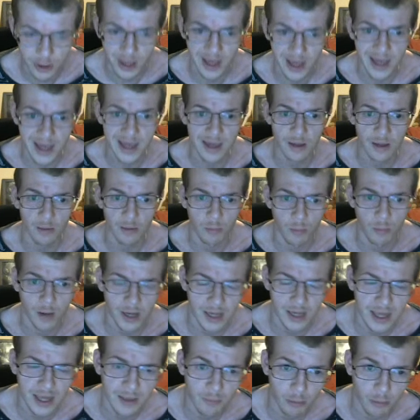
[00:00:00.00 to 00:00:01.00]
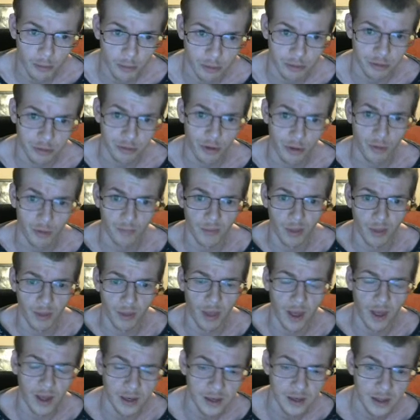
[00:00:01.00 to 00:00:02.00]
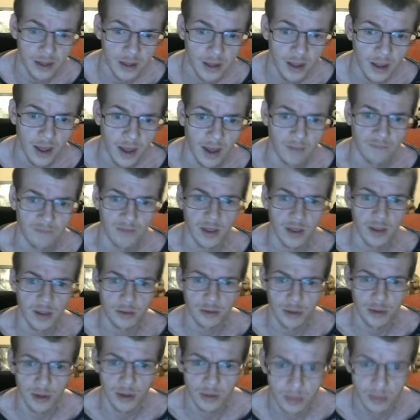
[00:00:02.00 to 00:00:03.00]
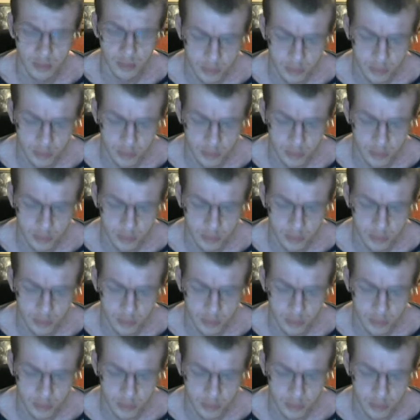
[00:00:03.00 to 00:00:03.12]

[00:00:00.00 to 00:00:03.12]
Gea when he wasn't on the line, and they had to